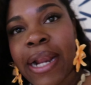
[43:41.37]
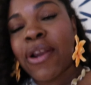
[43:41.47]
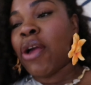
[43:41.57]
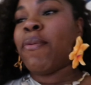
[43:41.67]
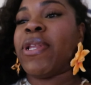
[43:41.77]
I
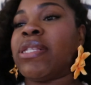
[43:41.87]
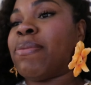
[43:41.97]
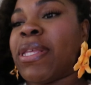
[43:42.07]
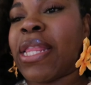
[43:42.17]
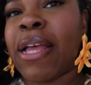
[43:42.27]
don't already
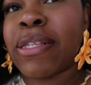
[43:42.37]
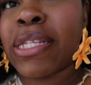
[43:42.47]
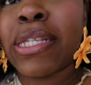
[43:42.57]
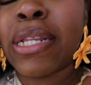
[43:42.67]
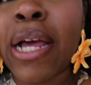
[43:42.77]
spent
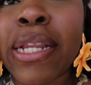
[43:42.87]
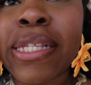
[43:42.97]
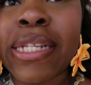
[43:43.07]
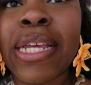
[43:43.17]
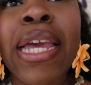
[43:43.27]
thousands of
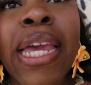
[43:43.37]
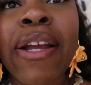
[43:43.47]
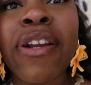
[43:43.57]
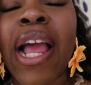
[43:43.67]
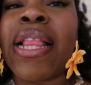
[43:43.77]
dollars to get
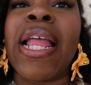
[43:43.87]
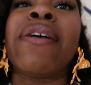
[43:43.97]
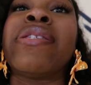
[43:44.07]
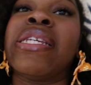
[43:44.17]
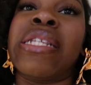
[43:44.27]
here, not
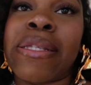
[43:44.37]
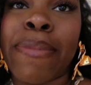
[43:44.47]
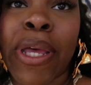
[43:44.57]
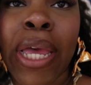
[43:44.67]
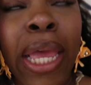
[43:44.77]
thousands,
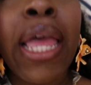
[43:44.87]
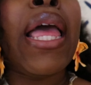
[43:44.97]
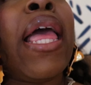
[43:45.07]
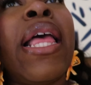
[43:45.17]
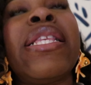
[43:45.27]
but
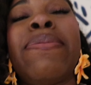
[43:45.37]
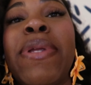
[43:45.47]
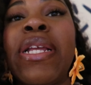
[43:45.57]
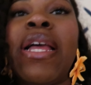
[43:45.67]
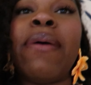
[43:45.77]
spend a